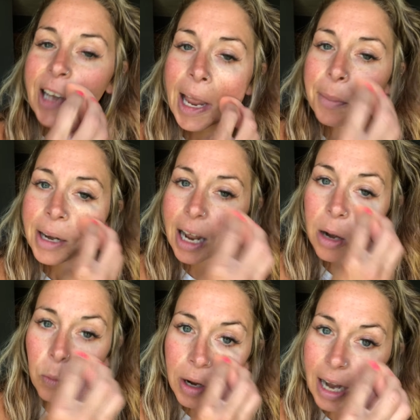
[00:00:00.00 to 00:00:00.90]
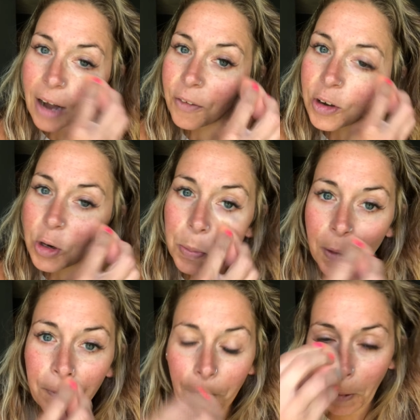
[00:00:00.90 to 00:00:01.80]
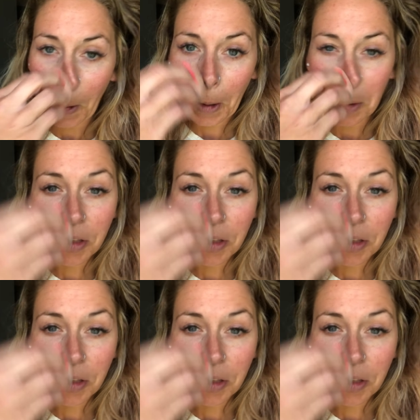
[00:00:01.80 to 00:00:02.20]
dab it on whatever you prefer.